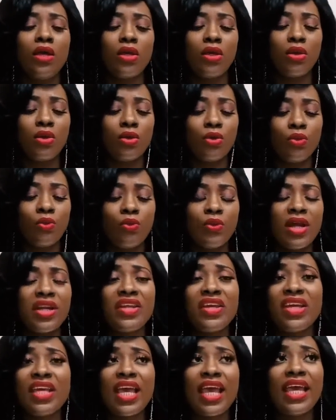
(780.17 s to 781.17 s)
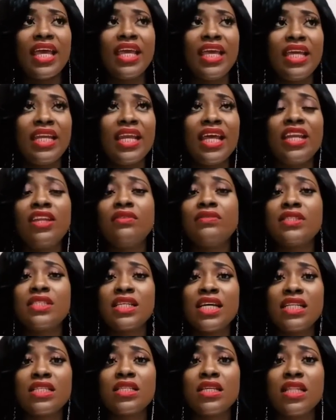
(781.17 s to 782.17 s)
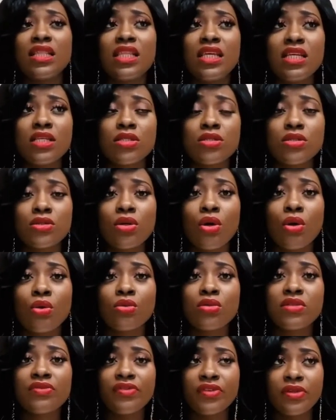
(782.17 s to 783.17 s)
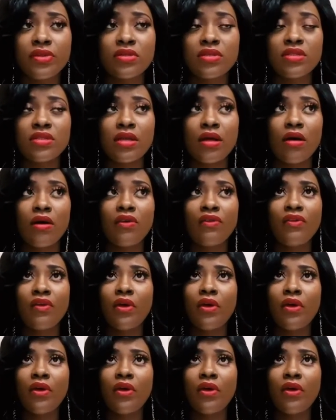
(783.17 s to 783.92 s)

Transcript: When you get in and you set these goals for yourself, you